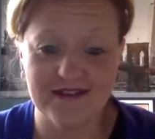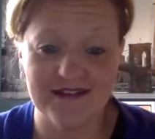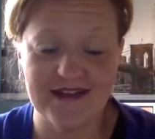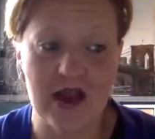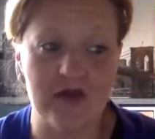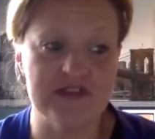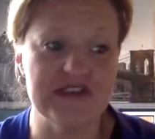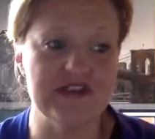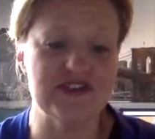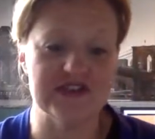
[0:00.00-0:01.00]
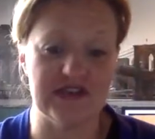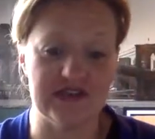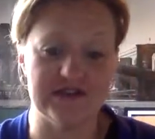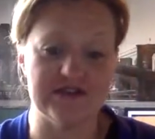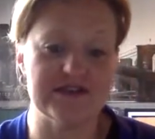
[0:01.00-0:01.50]
conversations like
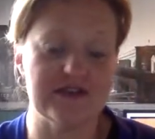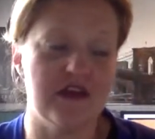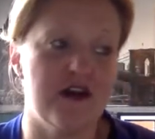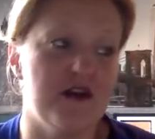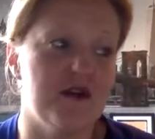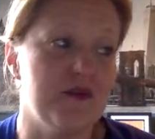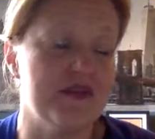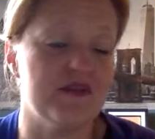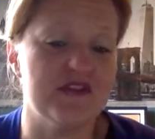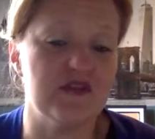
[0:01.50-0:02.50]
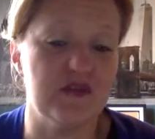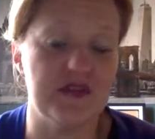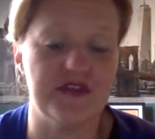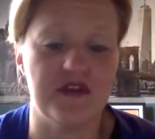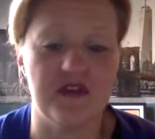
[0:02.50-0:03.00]
this, whether it's with
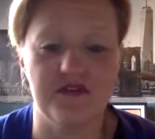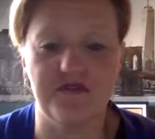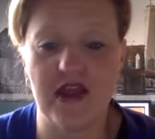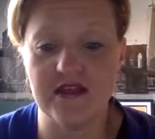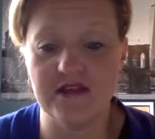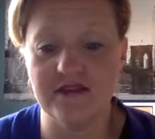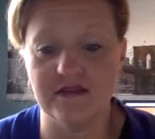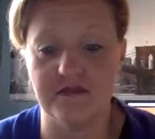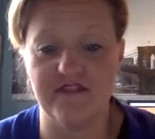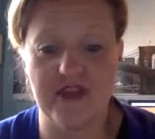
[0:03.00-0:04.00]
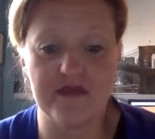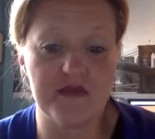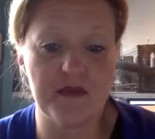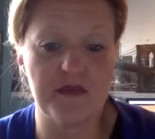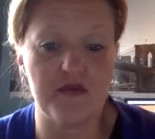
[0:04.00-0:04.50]
a friend, a family
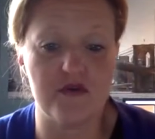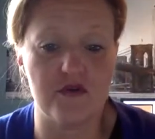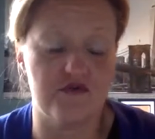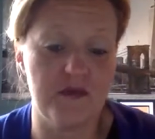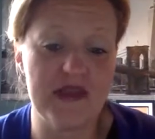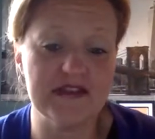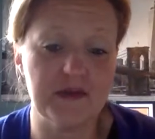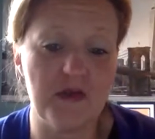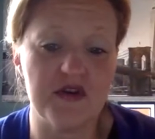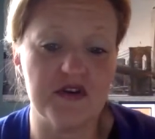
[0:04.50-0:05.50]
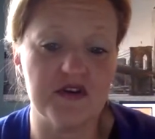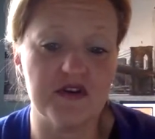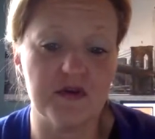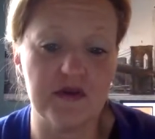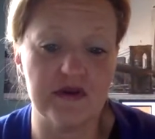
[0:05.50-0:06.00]
member, or a romantic
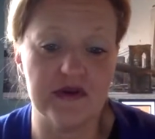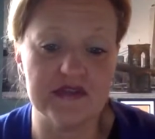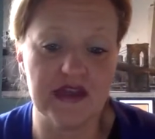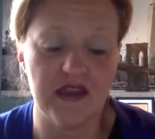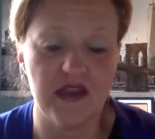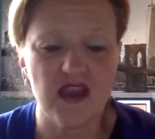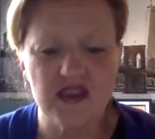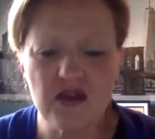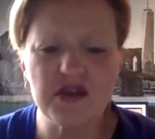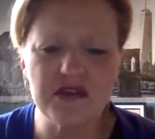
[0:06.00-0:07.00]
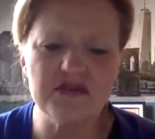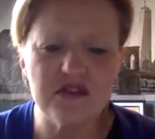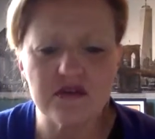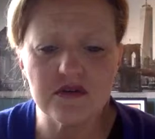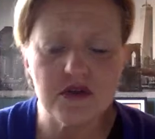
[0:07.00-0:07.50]
partner, where it's like, you
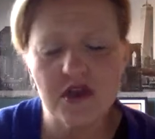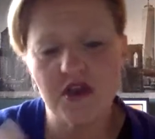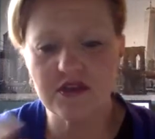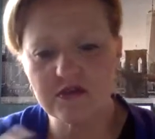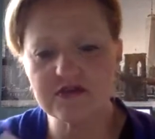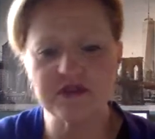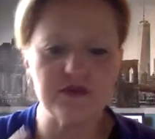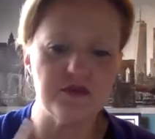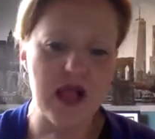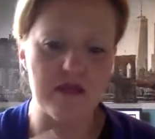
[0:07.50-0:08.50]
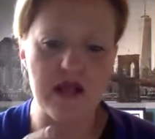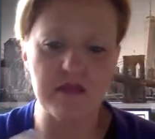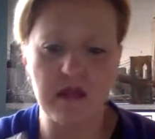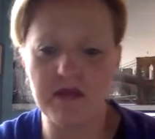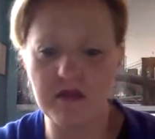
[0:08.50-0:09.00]
do, blah, blah,
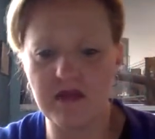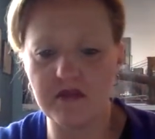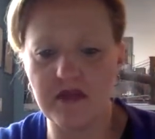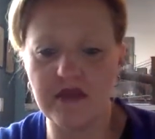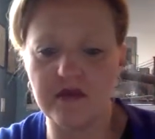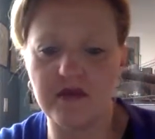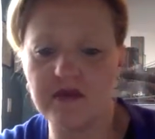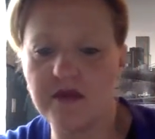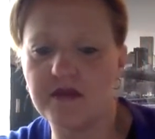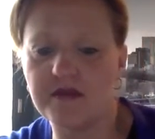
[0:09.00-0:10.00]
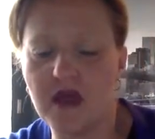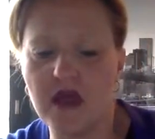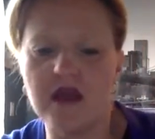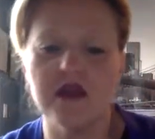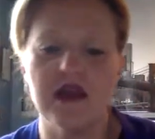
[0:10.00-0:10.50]
blah, blah, blah, blah, blah, blah, blah, blah, blah.
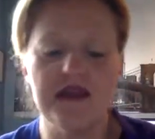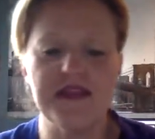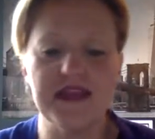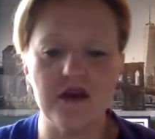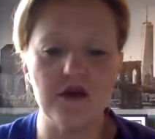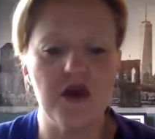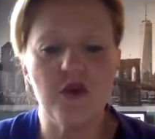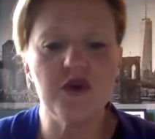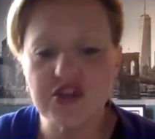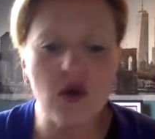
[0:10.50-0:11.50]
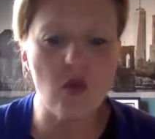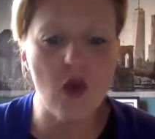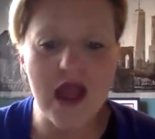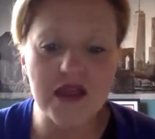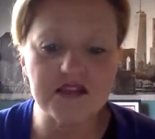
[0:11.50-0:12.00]
And they go, well, you know
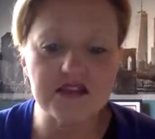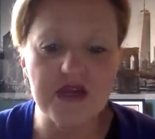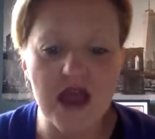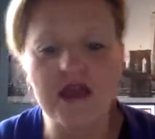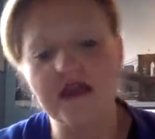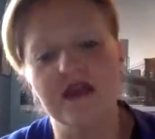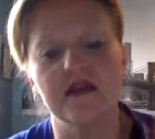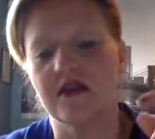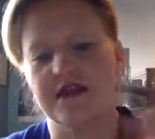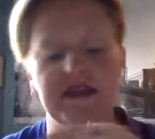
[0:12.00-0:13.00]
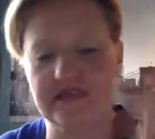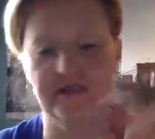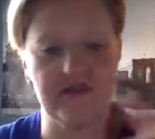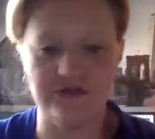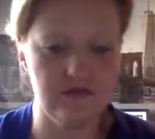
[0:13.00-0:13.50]
why I do that? And they give
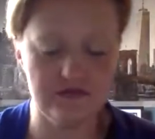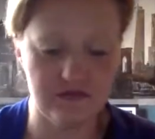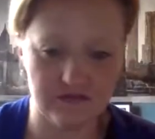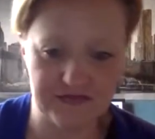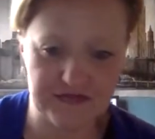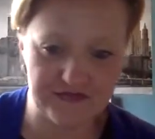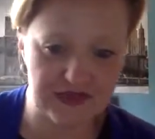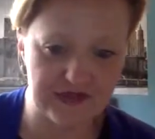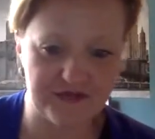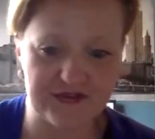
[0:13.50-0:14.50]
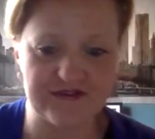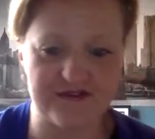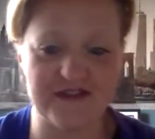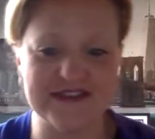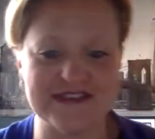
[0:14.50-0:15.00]
you the 50 different
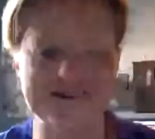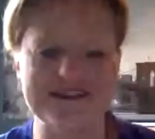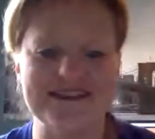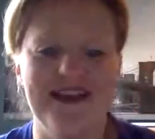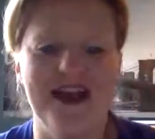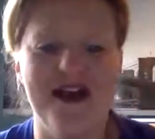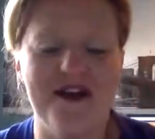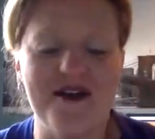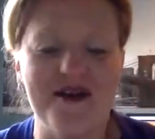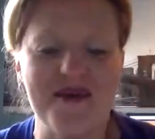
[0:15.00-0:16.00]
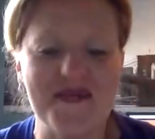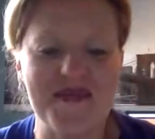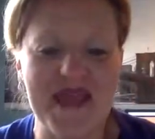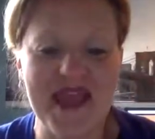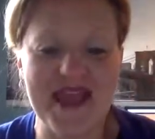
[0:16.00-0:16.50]
reasons. And
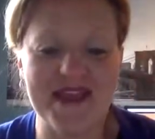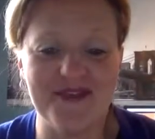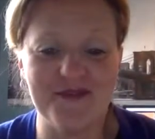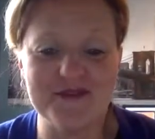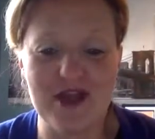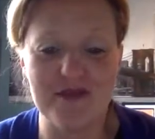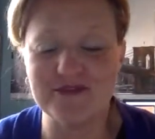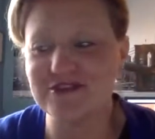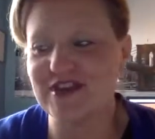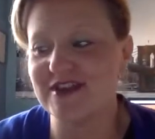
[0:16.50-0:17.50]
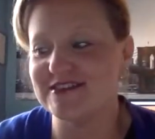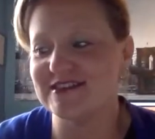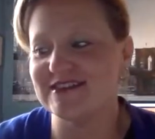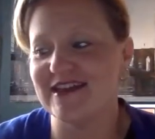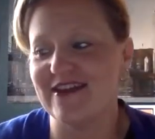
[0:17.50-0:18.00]
the whole time you're just kind of
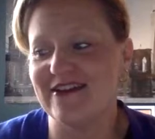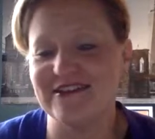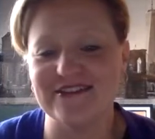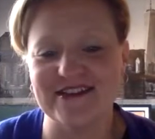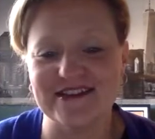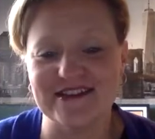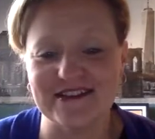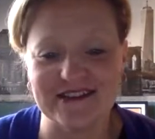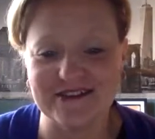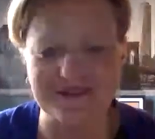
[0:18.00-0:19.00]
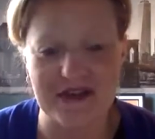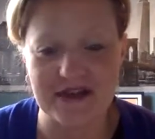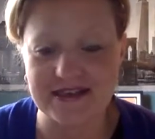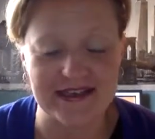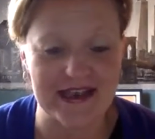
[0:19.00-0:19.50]
sitting there and you're like, you're not
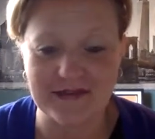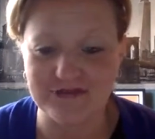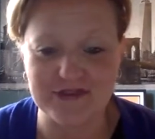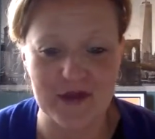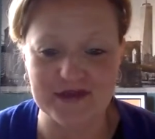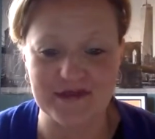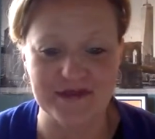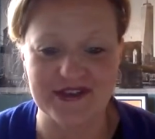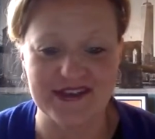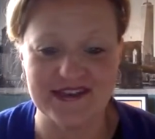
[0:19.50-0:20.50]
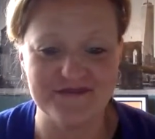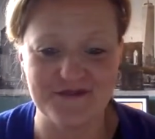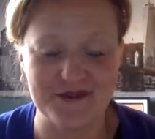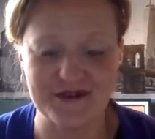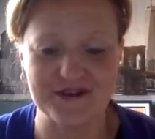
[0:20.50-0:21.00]
taking any responsibility
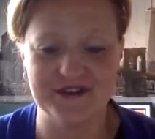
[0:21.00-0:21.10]
for